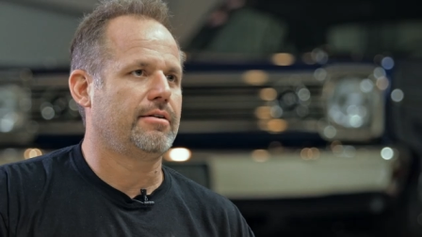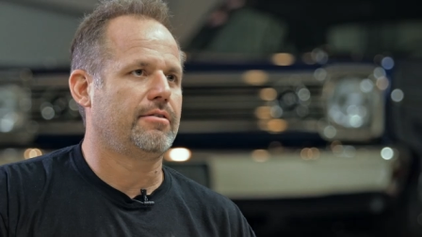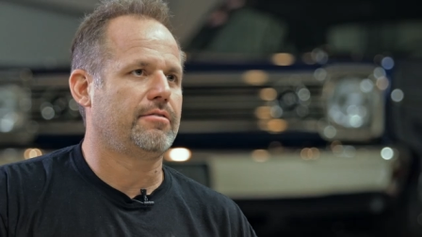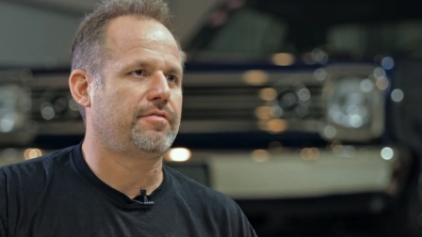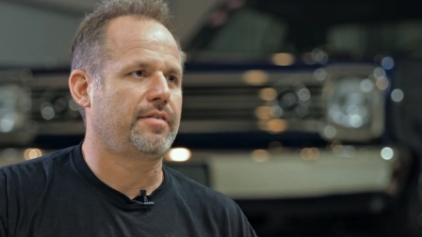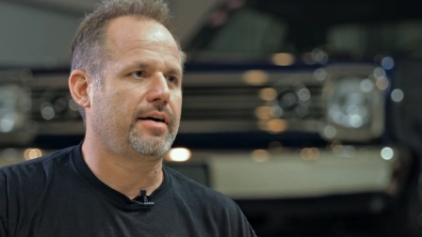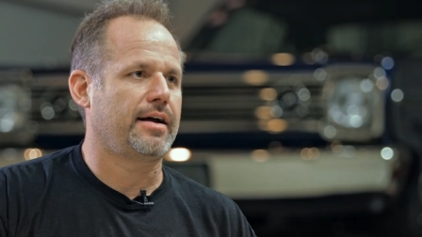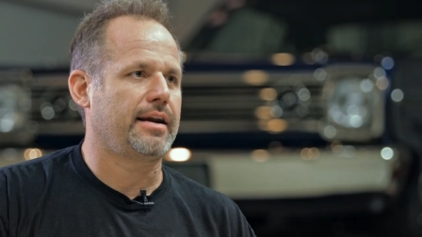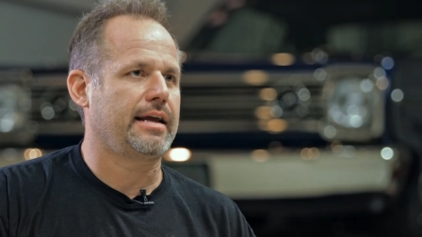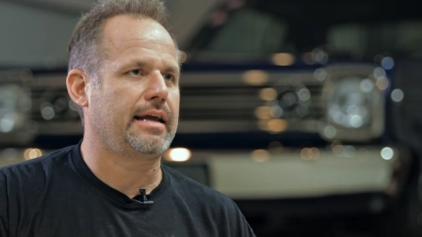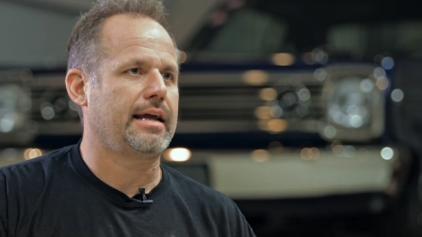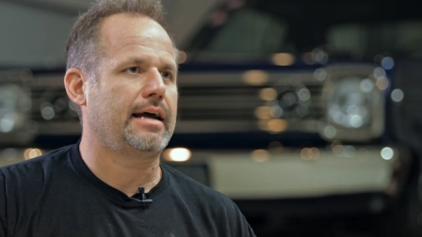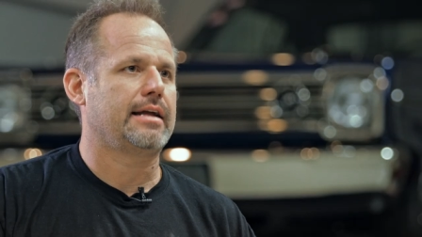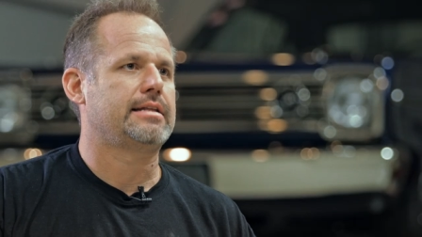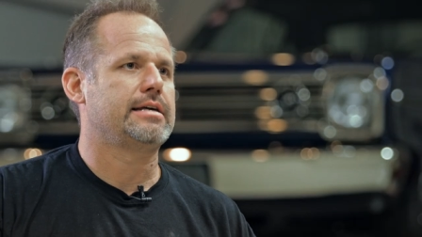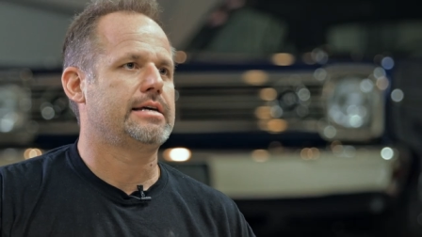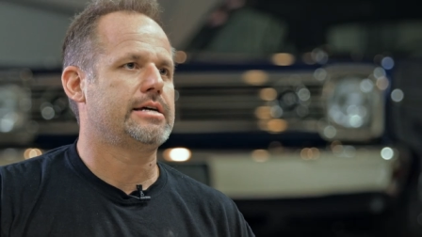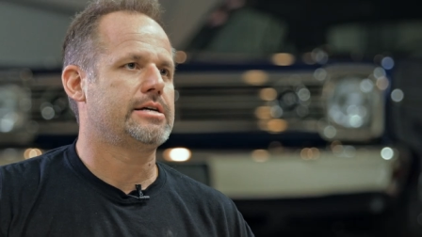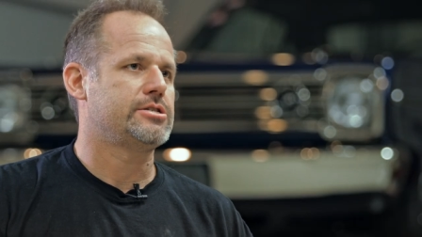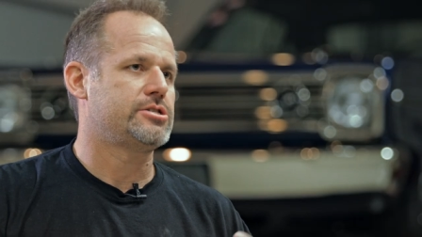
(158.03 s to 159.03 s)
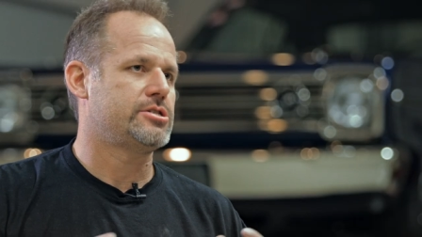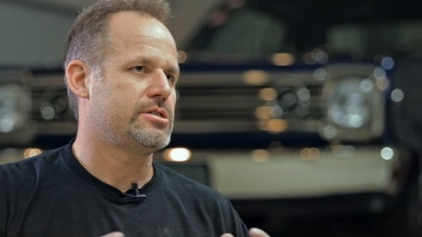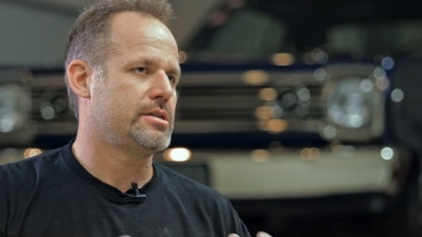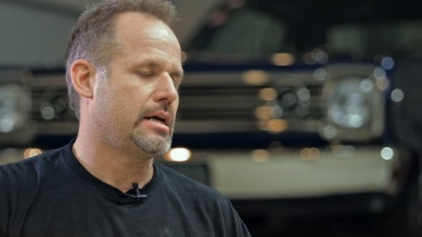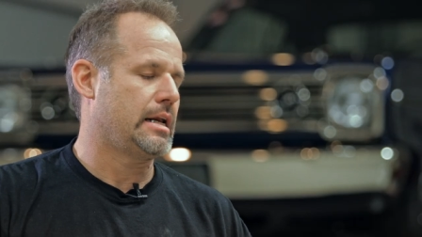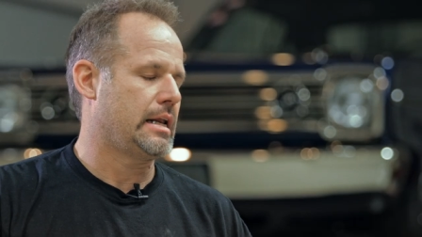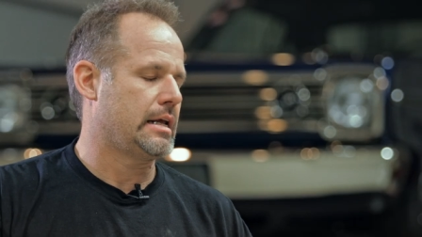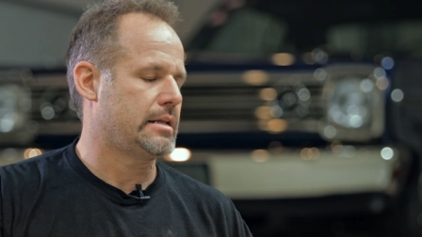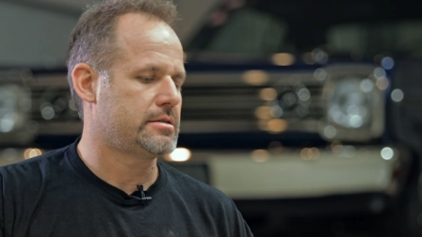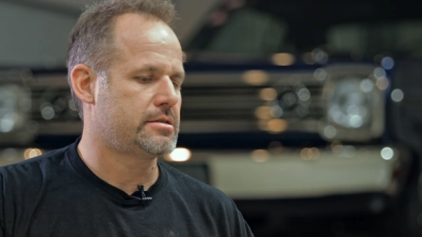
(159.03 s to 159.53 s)
know, finally got the engine
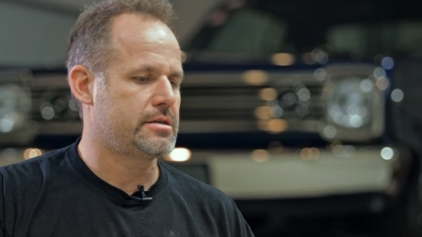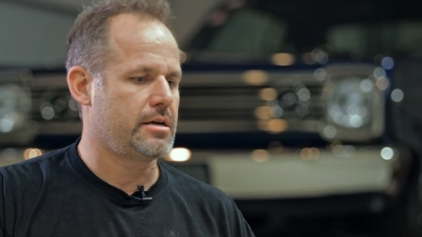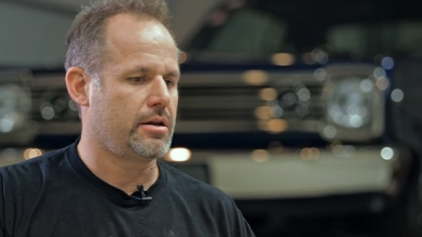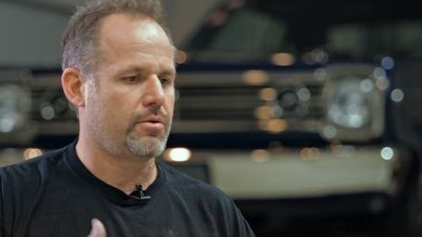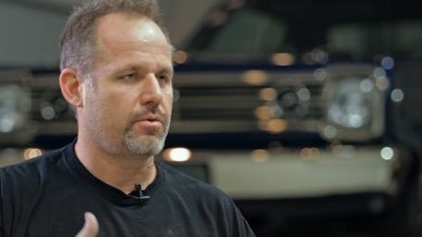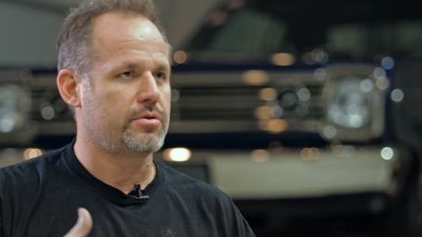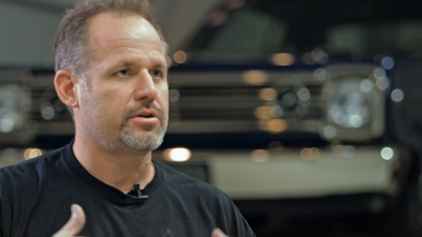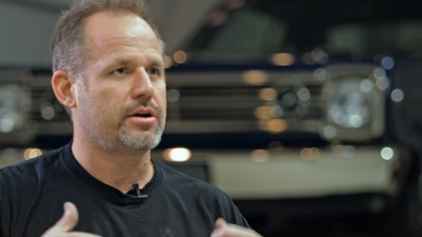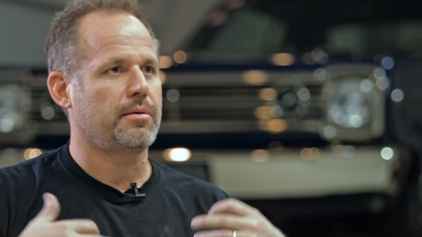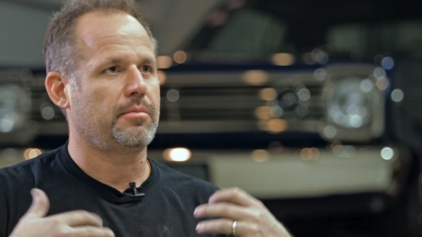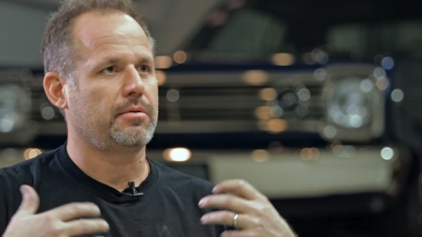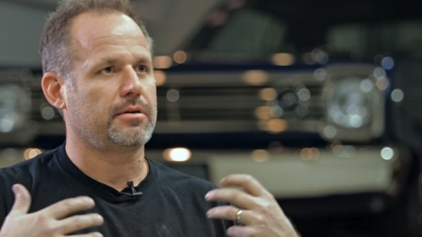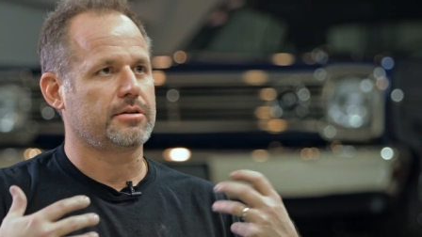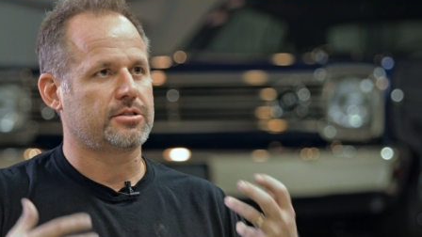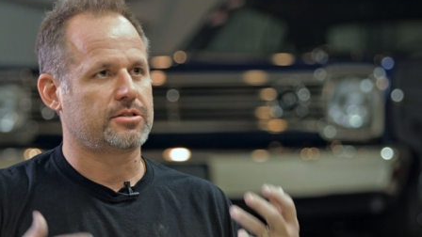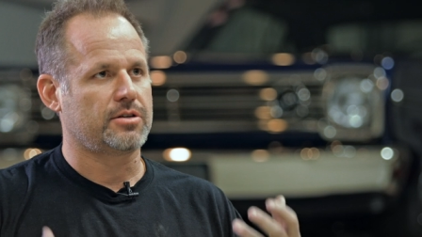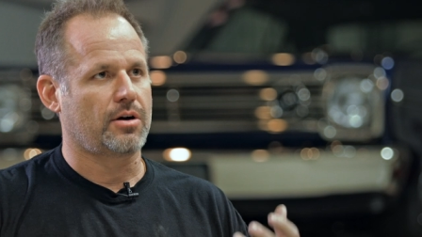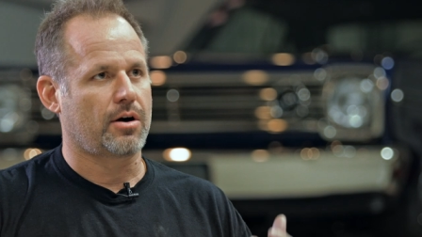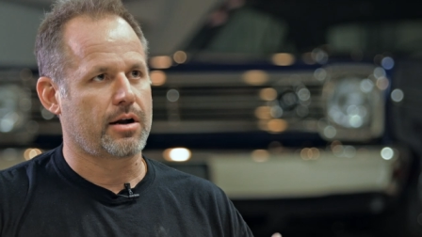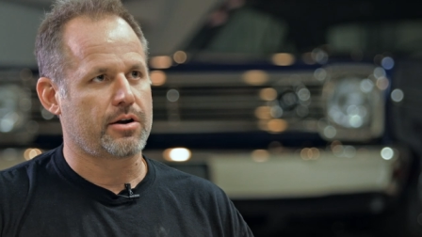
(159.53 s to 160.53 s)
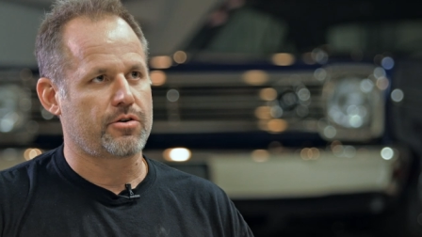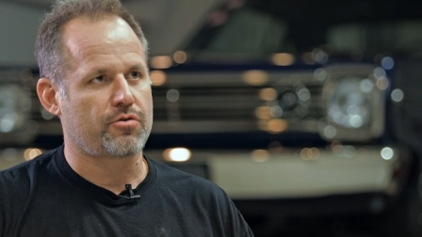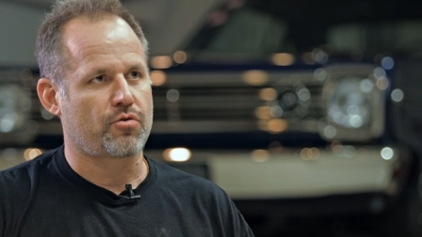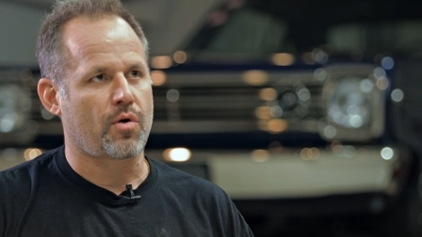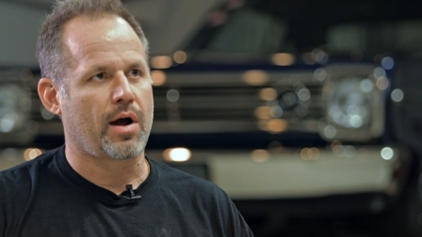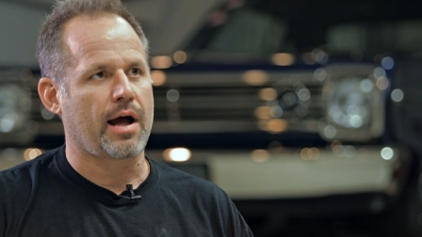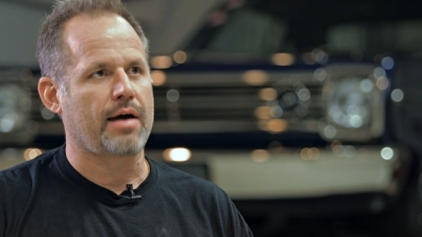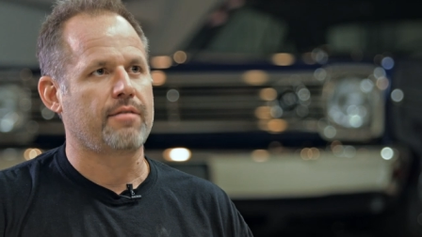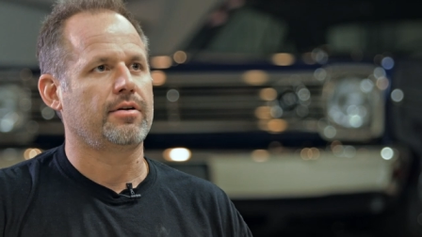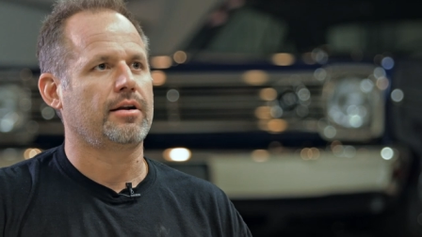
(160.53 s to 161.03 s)
in it, and, you know, you're able to start it and
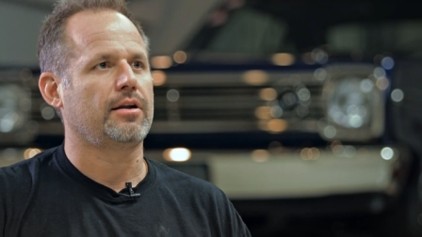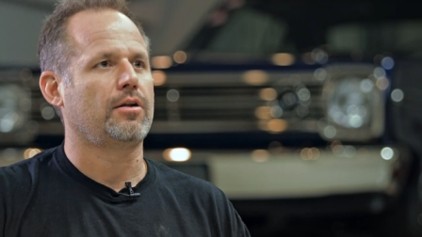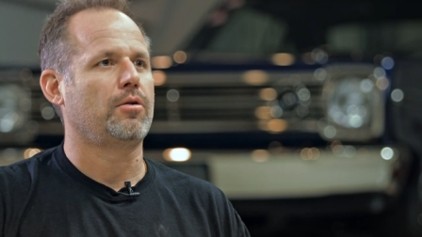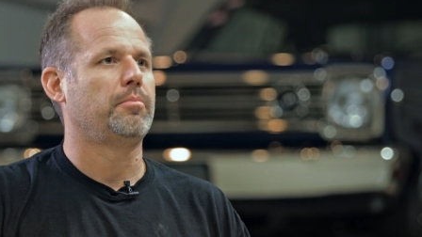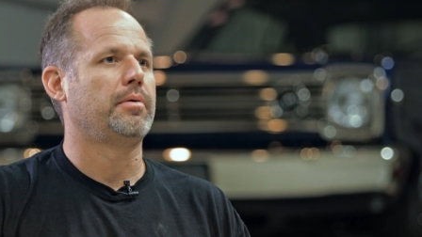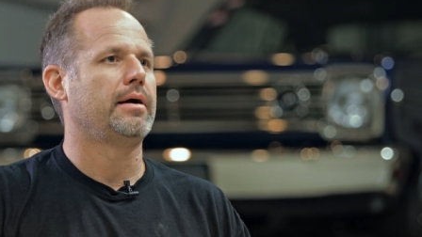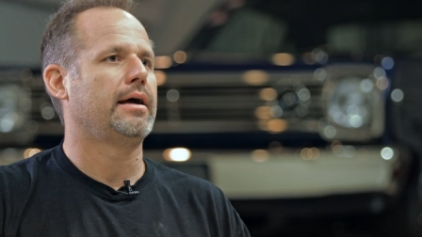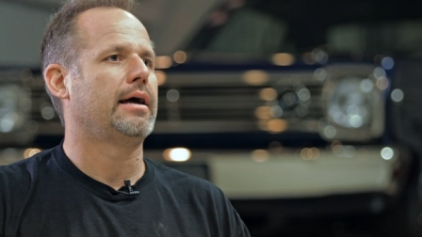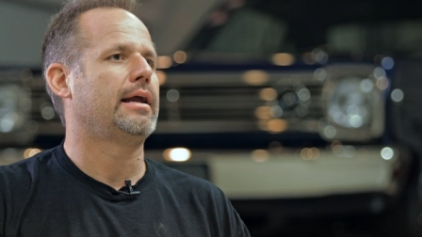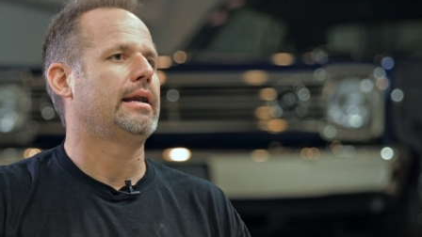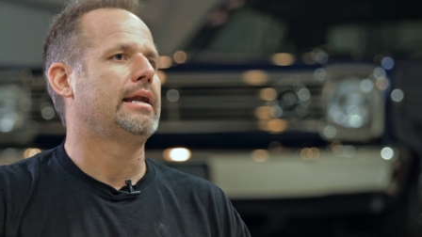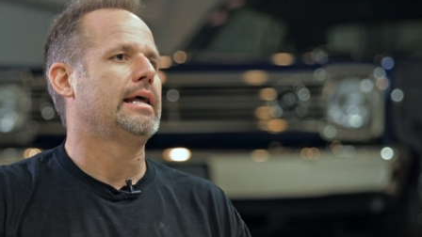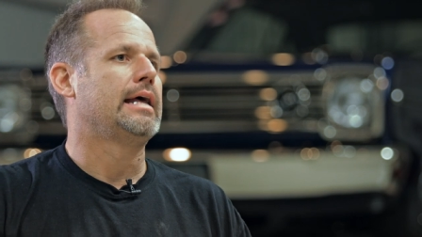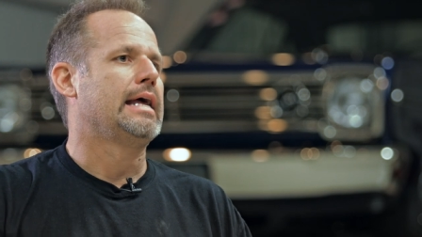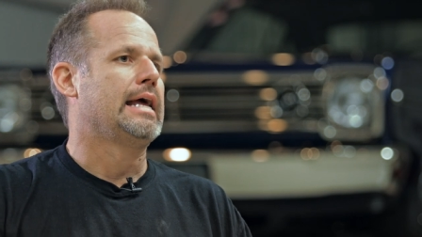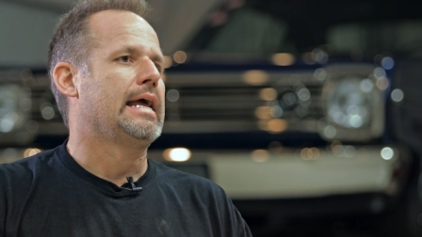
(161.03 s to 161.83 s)
drive it a little bit.